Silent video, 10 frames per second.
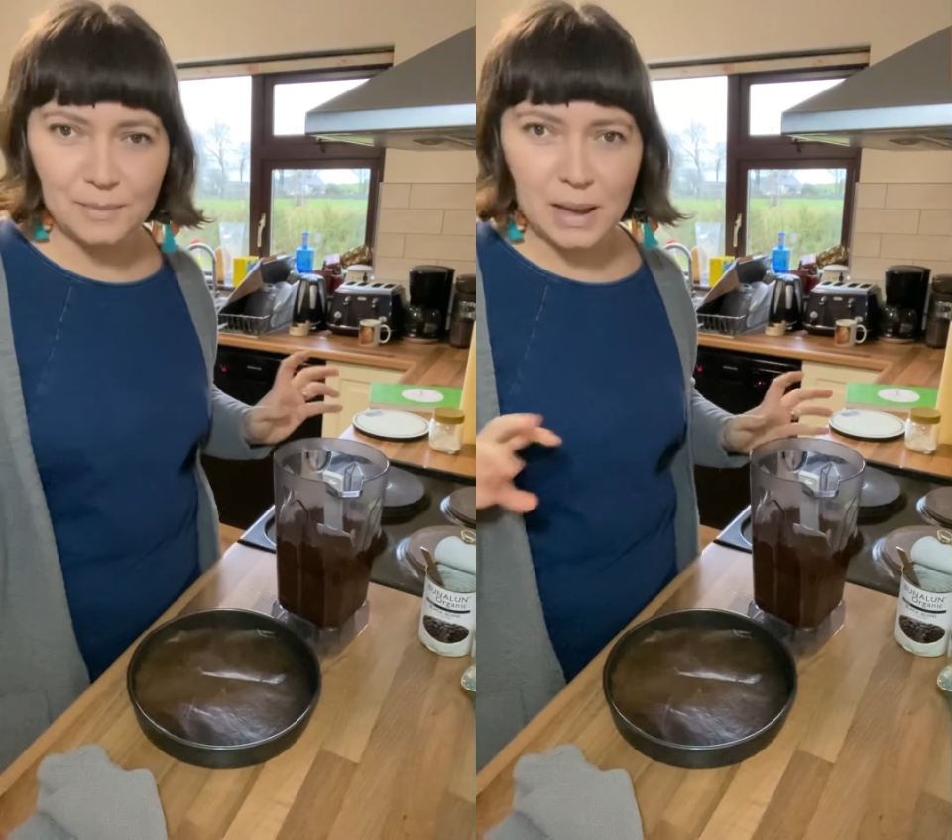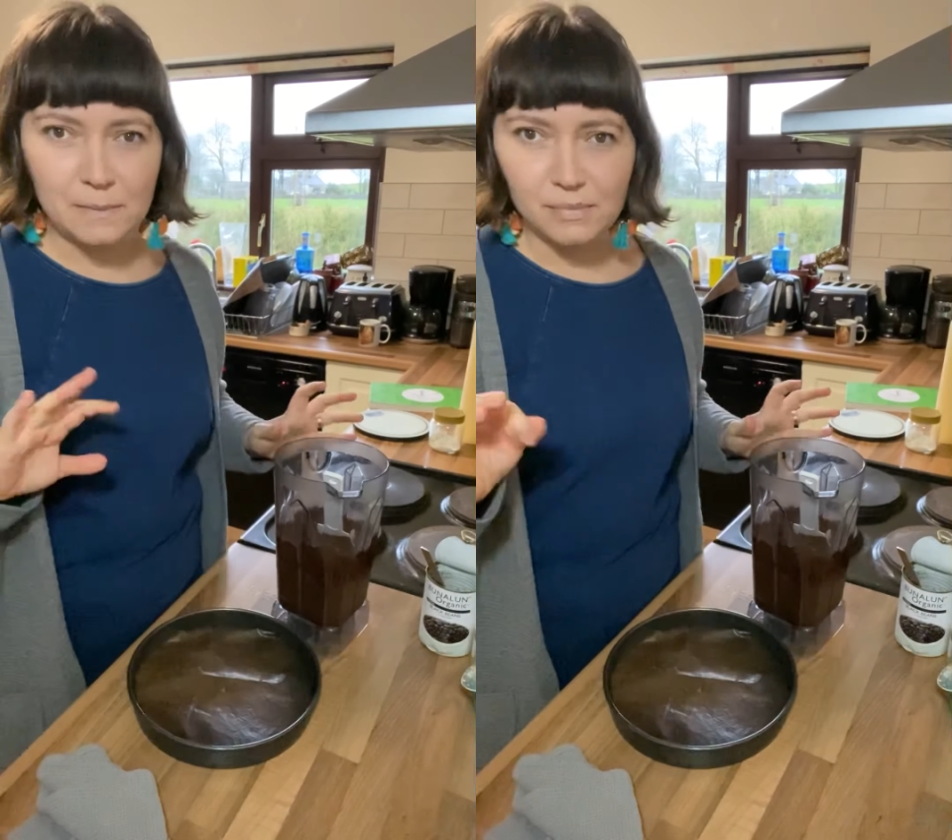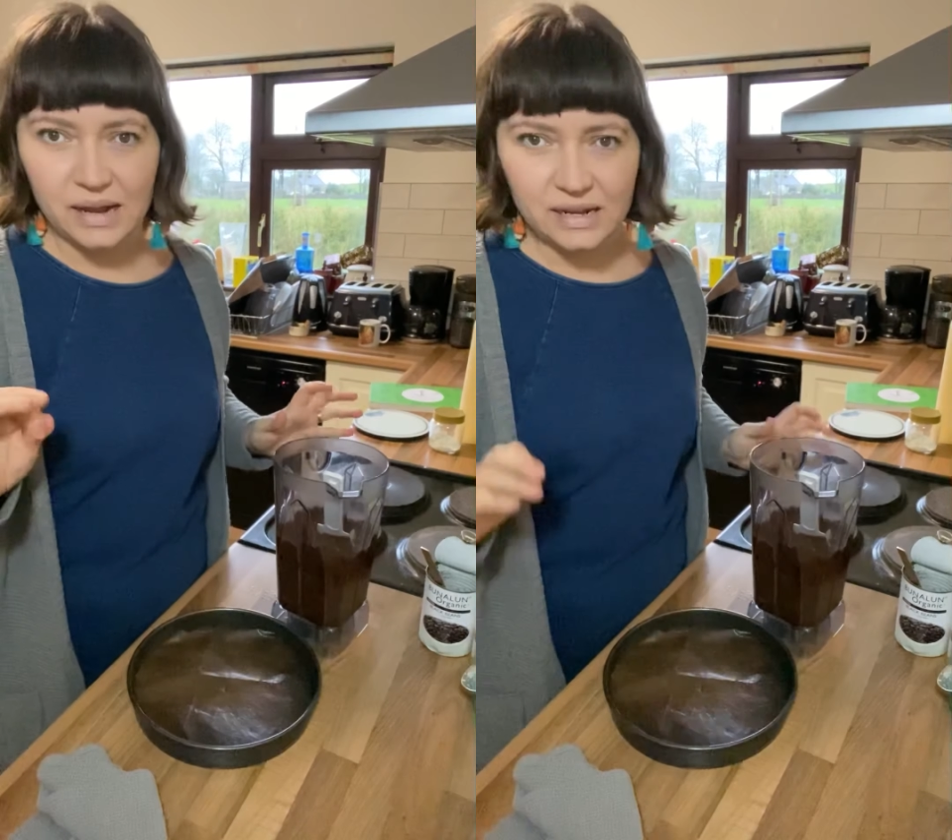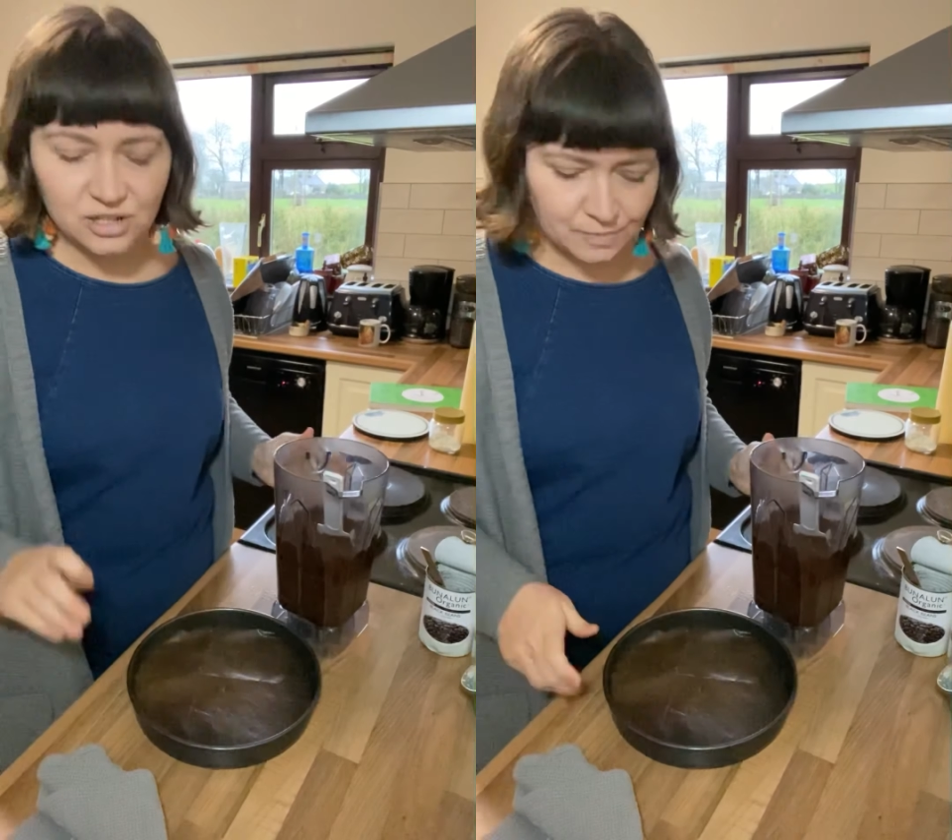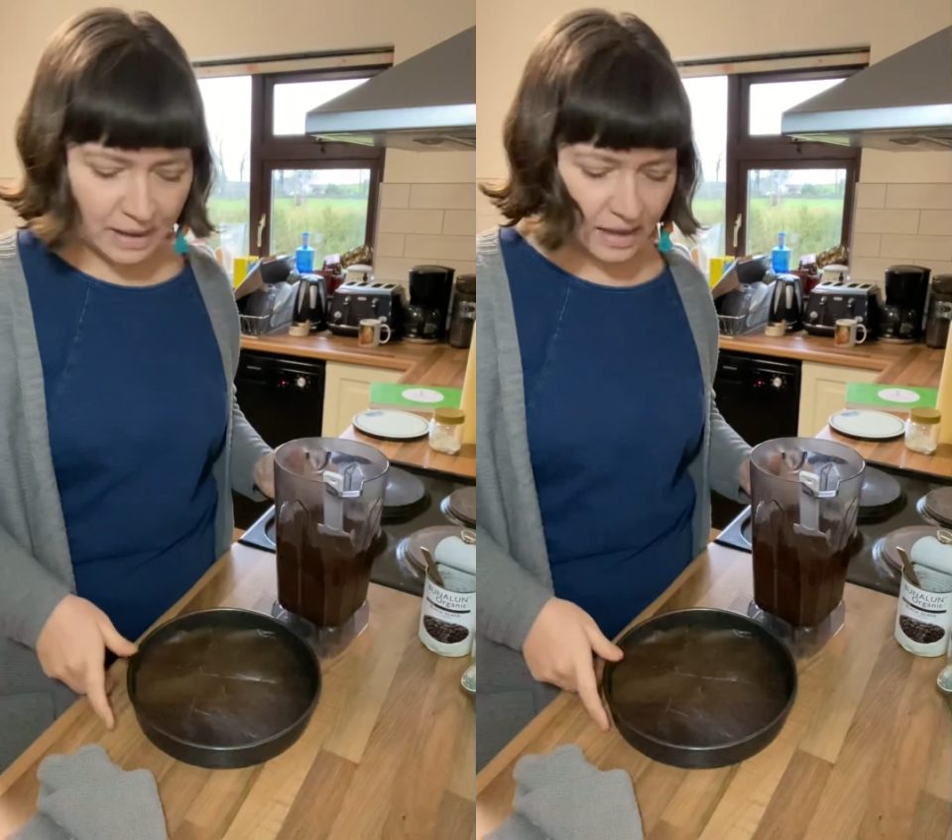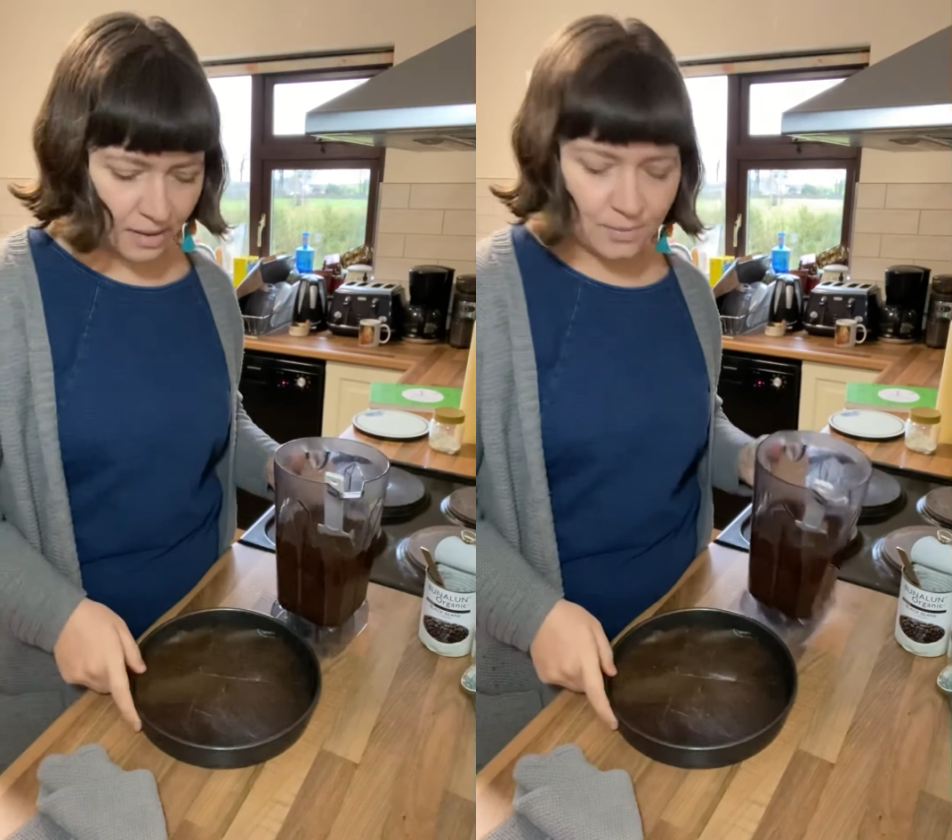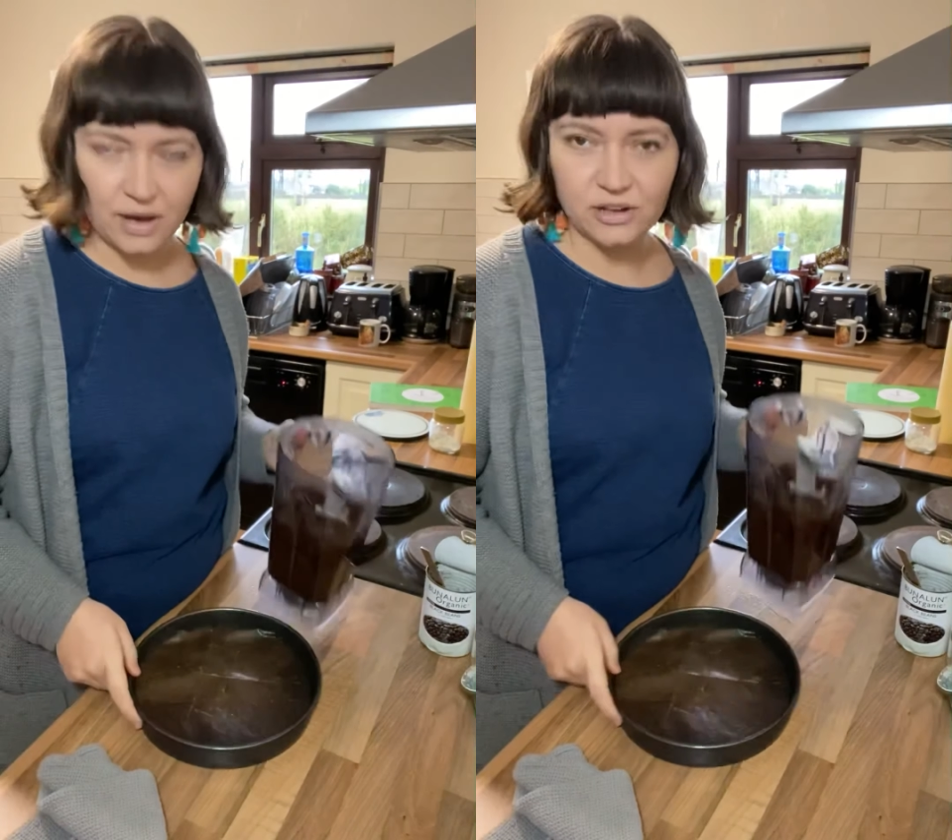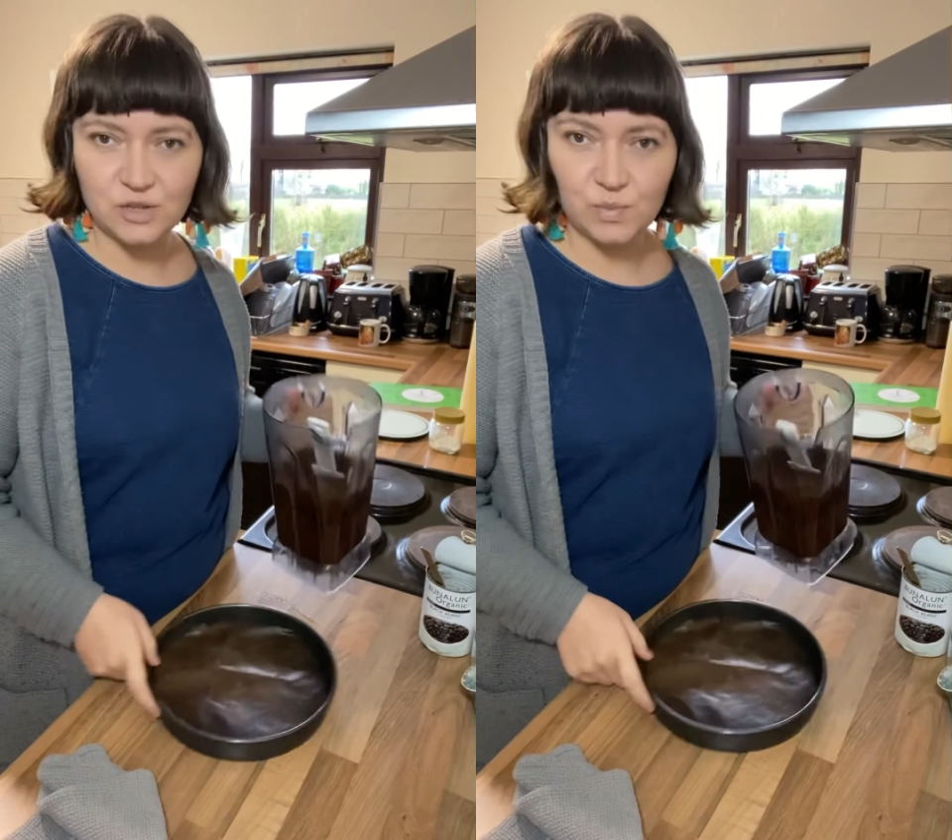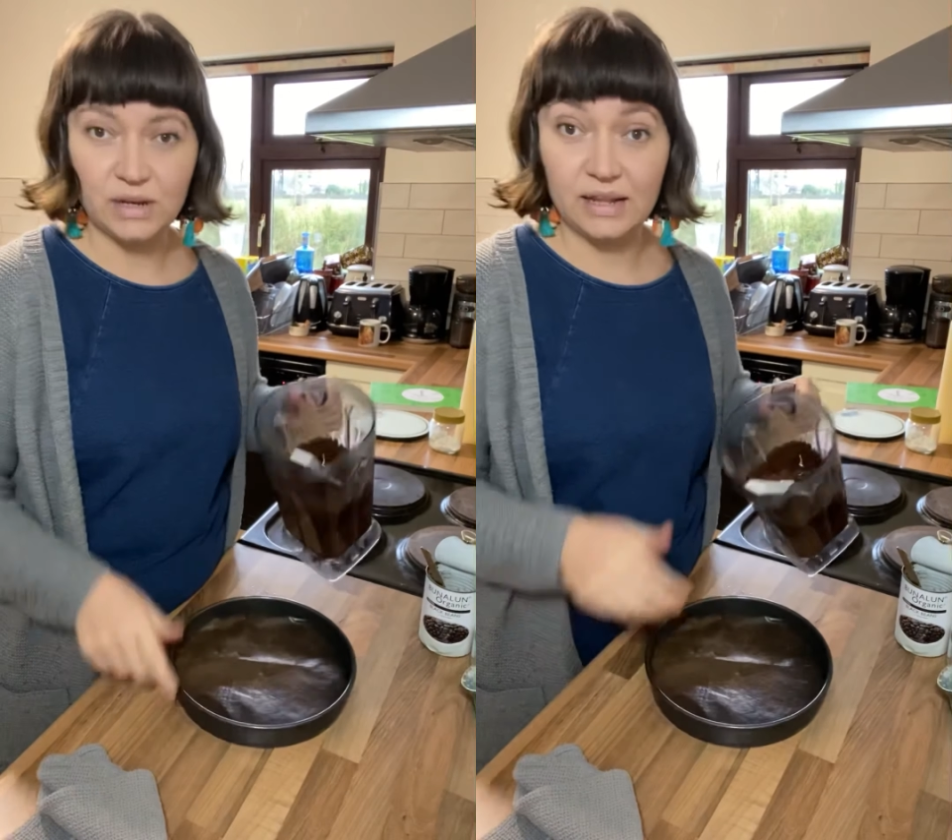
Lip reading: unbleached baking parchment